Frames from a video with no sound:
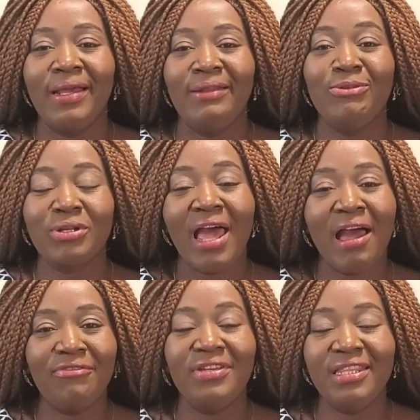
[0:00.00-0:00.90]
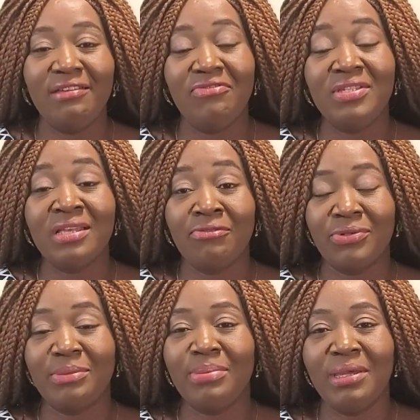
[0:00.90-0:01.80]
not having a visa for
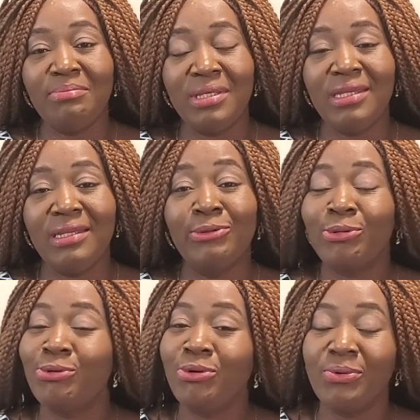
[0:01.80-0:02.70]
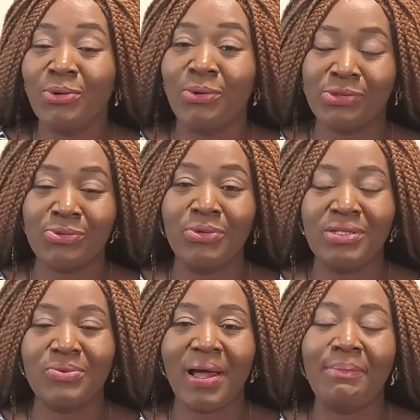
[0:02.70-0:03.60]
the baby, not knowing what was going
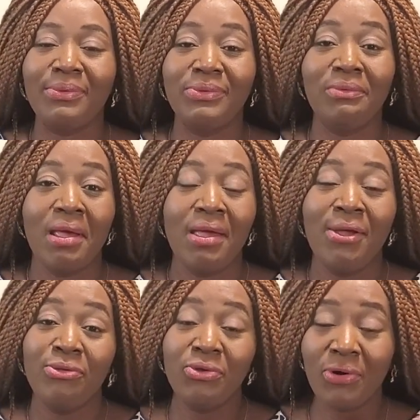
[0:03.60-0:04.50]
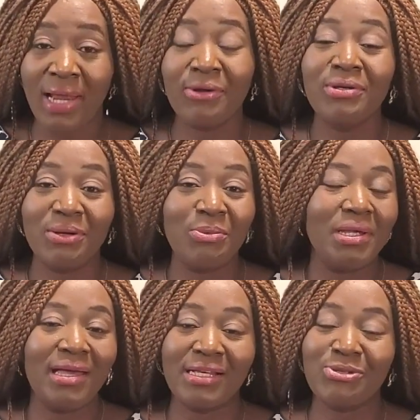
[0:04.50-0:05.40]
to happen. Though along the
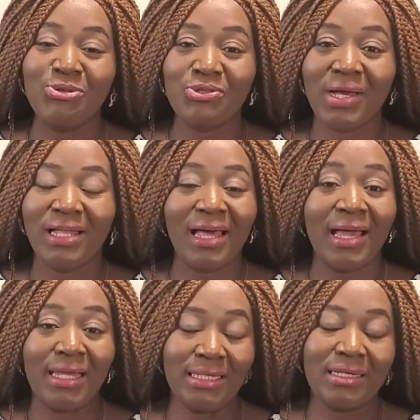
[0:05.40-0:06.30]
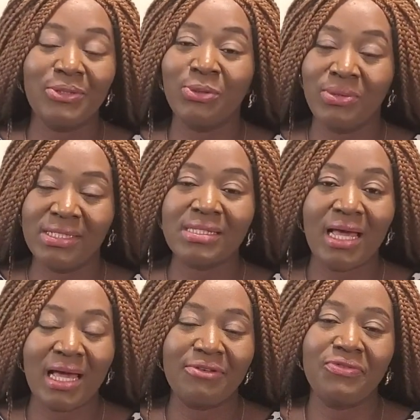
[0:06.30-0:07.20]
way, as usual, I always
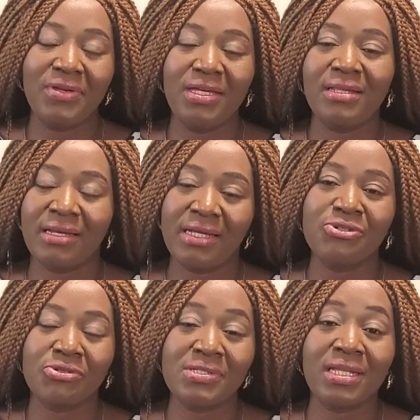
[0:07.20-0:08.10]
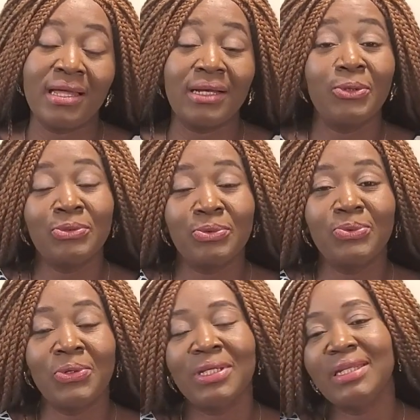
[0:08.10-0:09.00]
had faith and I trusted that God will
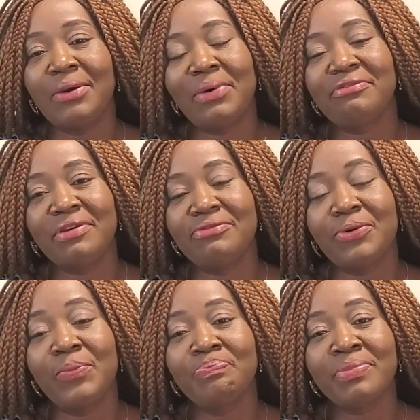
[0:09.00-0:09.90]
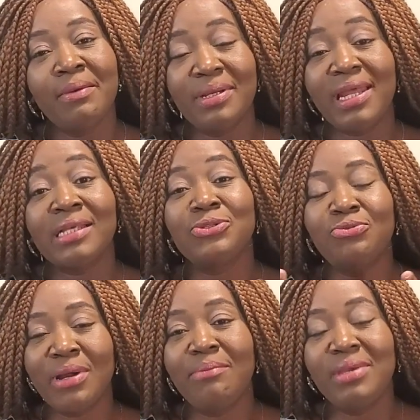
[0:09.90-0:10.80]
work in our favor. But as
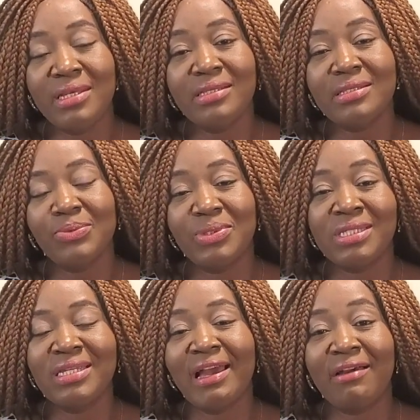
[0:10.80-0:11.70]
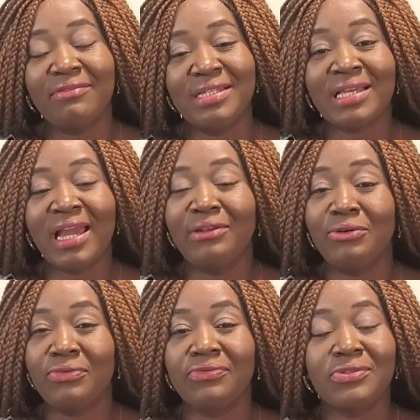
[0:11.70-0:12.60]
human beings, we still have this kind
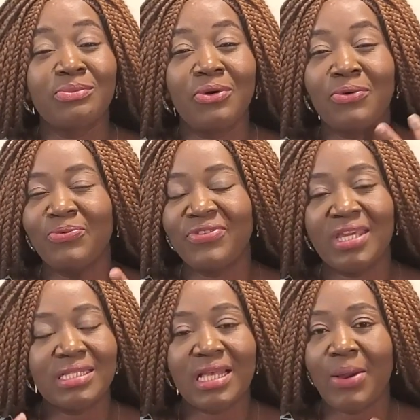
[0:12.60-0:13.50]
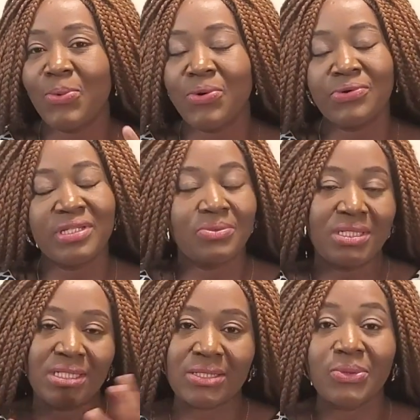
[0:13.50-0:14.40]
of small fears and worries,
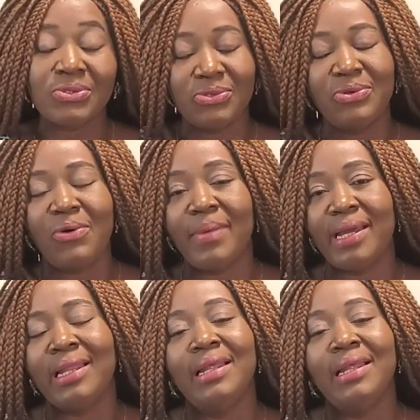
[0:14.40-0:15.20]
which is also normal.